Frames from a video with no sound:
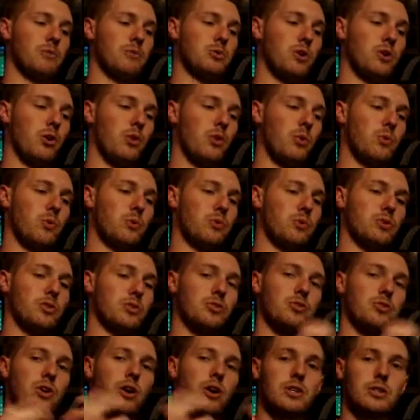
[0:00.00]
So to
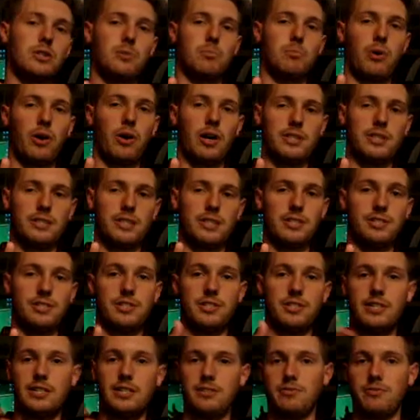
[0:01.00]
start the
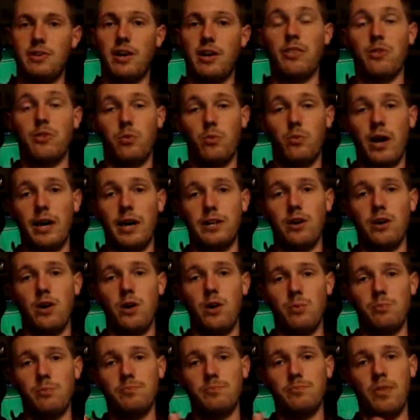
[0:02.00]
process, you need to find the right
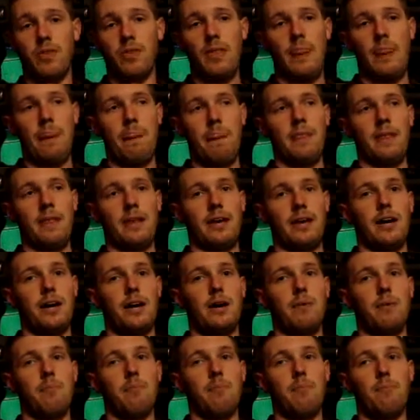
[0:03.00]
home.
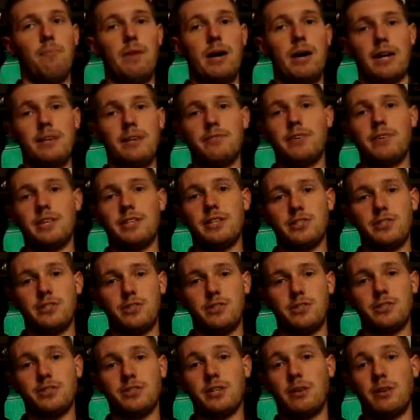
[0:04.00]
My
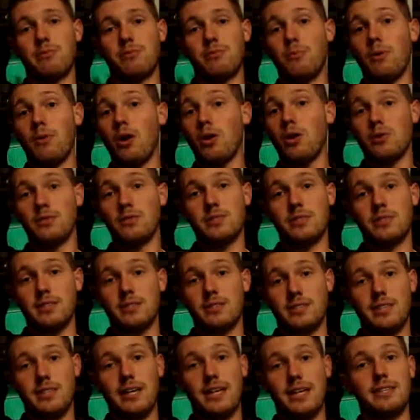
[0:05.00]
investors come from all over the
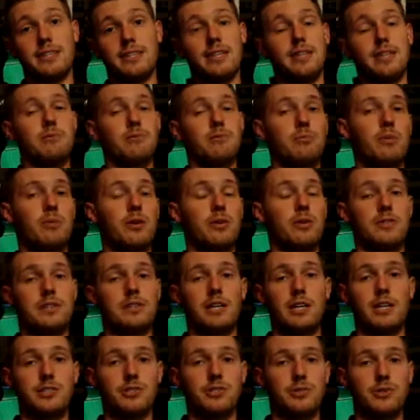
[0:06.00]
state, they come from all over
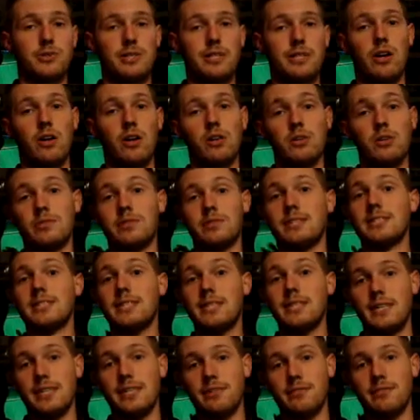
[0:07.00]
the country, all over the
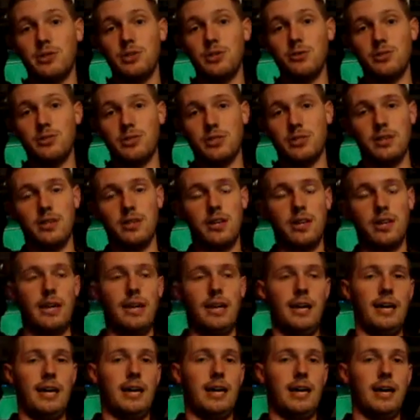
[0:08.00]
city of Houston.
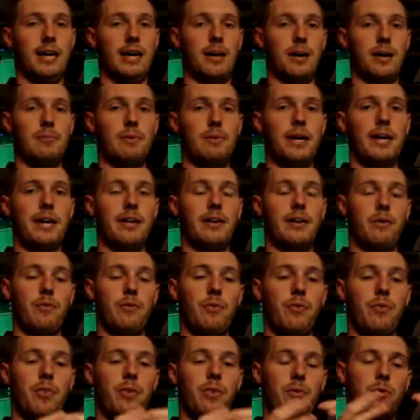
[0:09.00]
And
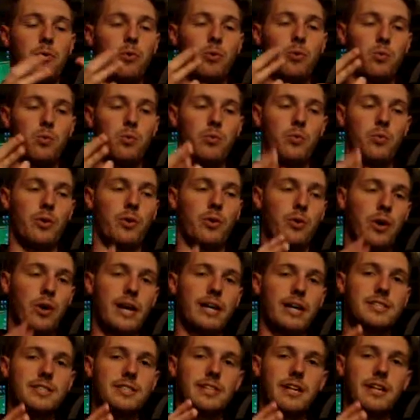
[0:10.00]
the
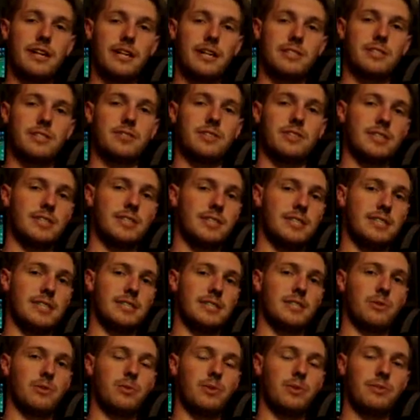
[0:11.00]
greatest areas of
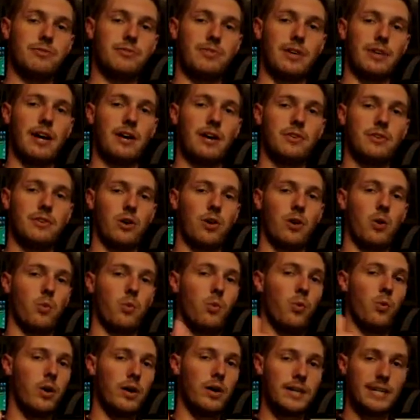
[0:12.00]
success that we've found
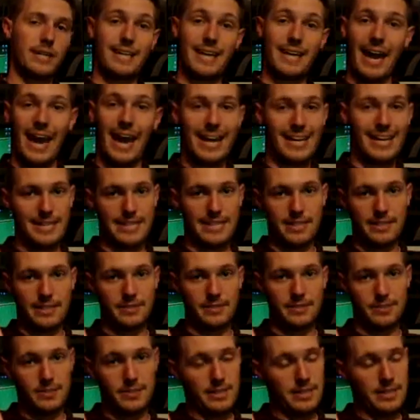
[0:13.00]
are 1, Katy,